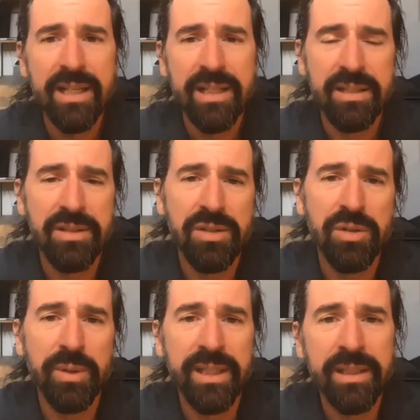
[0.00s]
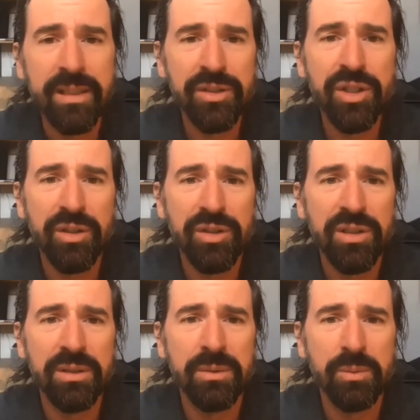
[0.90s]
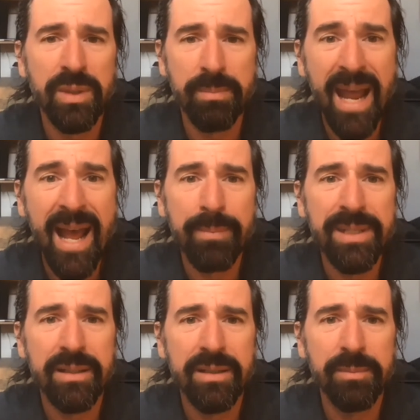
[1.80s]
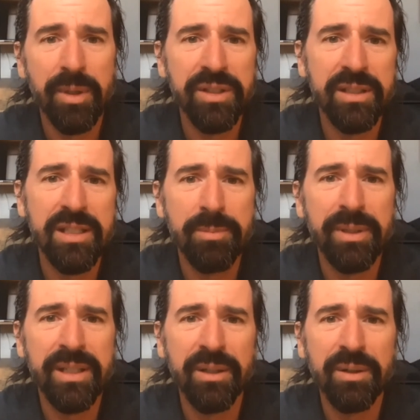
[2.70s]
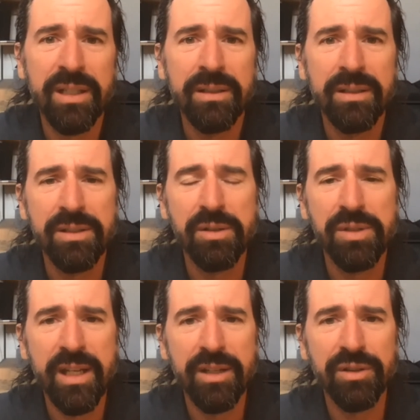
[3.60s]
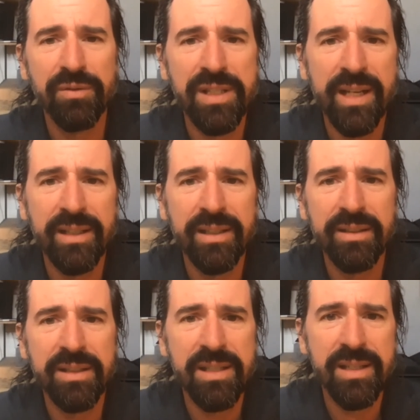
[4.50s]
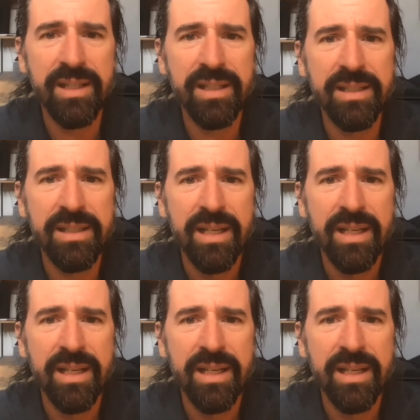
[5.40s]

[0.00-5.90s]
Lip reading: is doing in conjunction with MAPS, the Multidisciplinary Association for Psychedelic Studies.